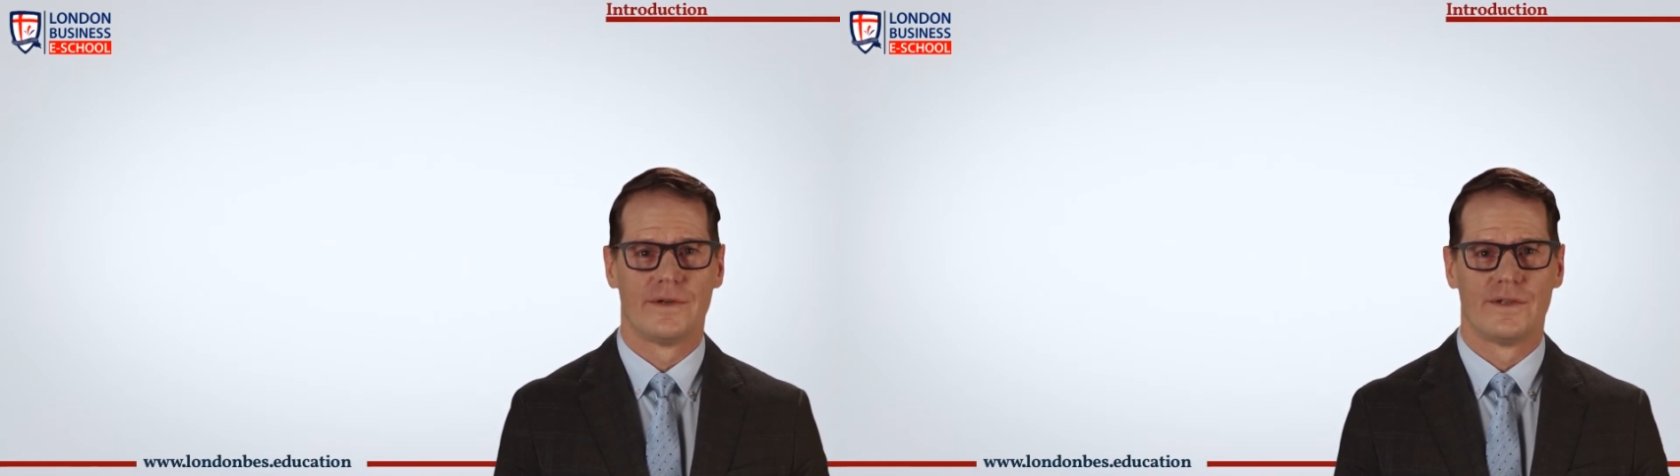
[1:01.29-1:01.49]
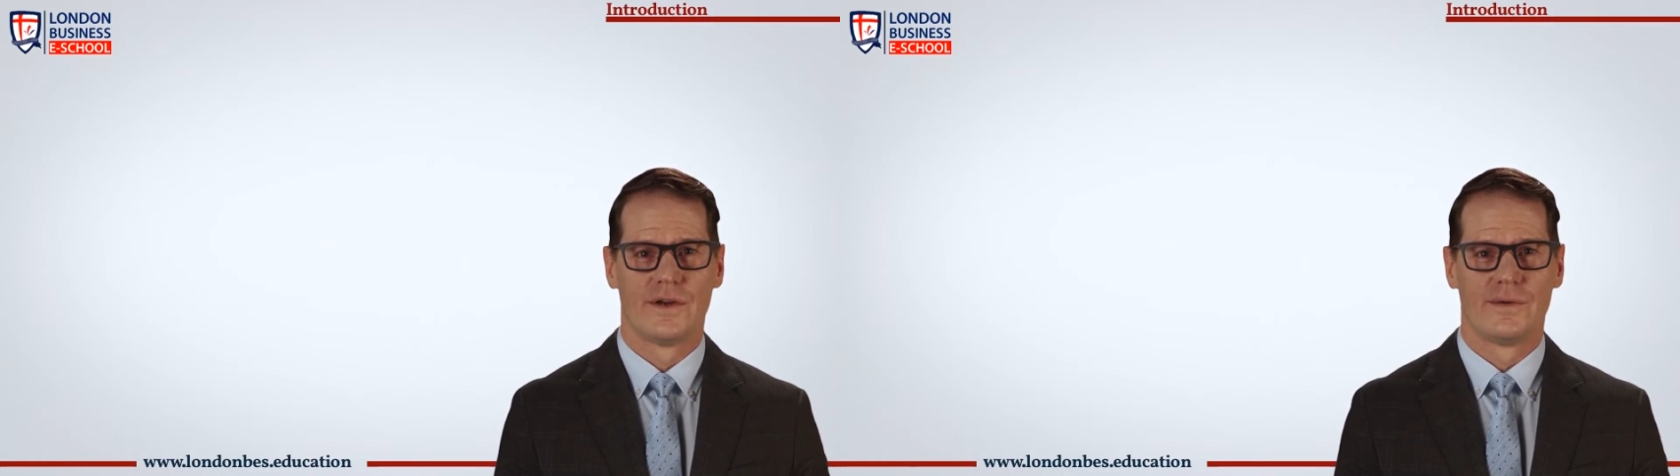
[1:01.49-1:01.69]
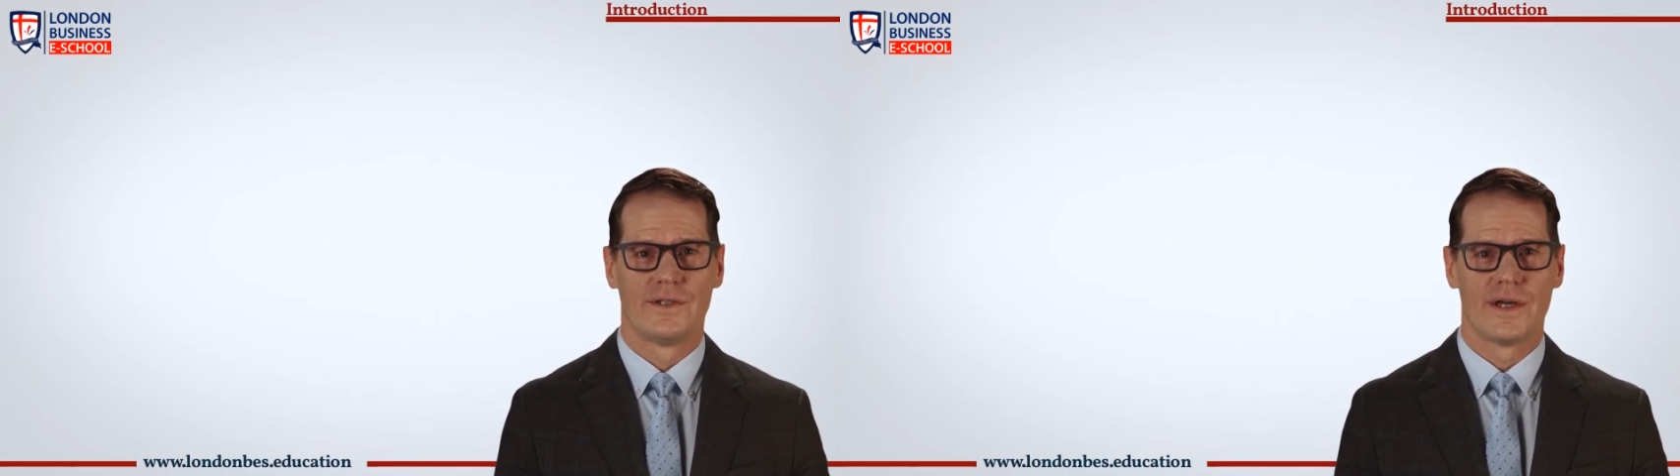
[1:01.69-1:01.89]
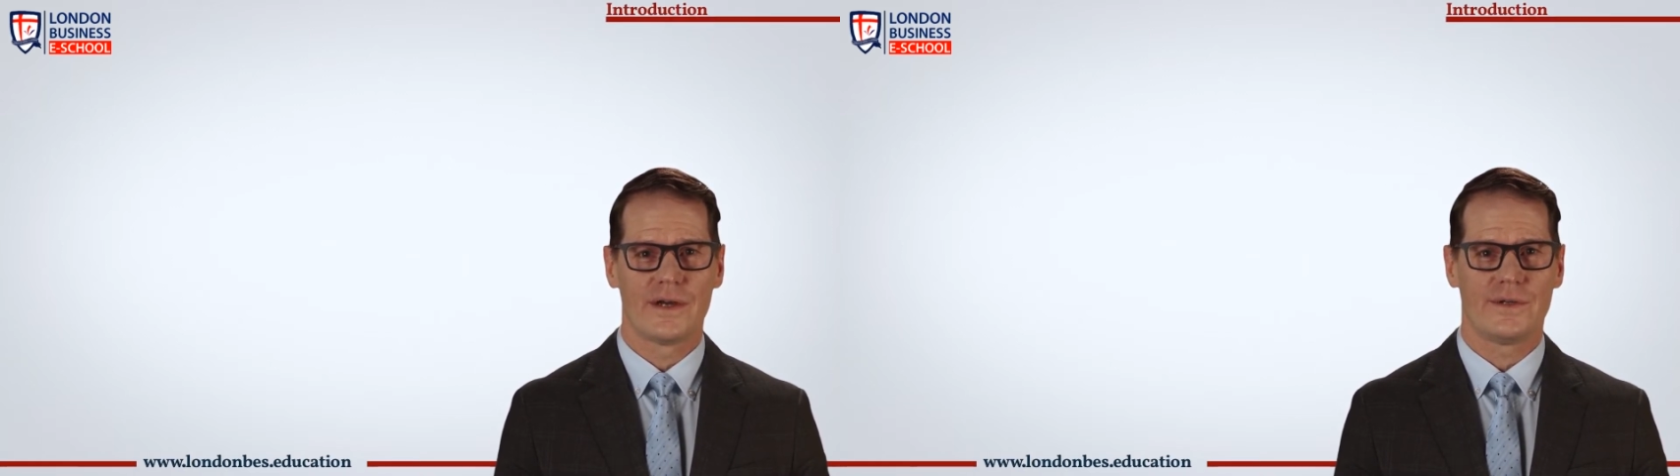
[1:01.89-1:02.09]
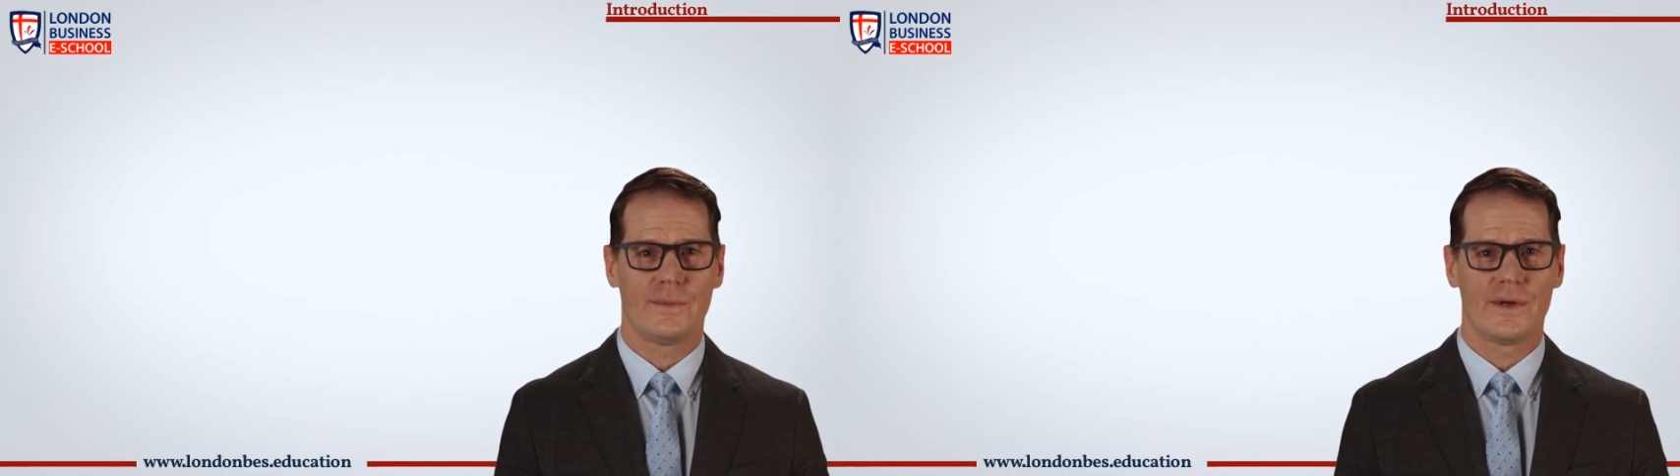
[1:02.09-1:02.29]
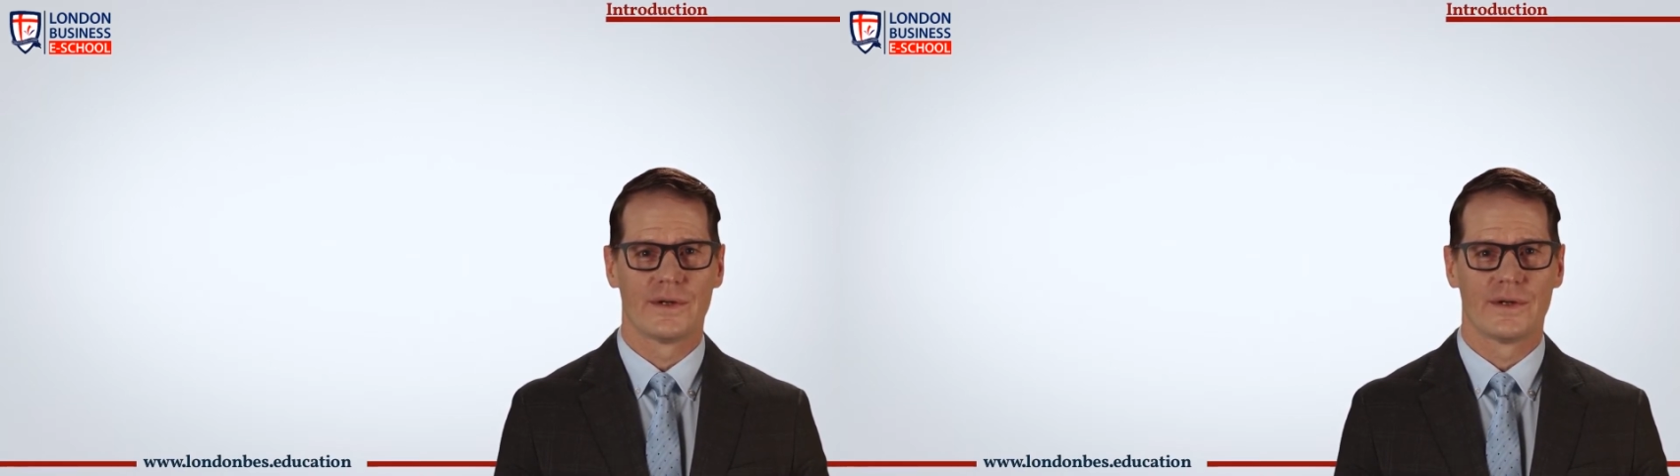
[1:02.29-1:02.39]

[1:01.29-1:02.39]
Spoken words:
terms tangible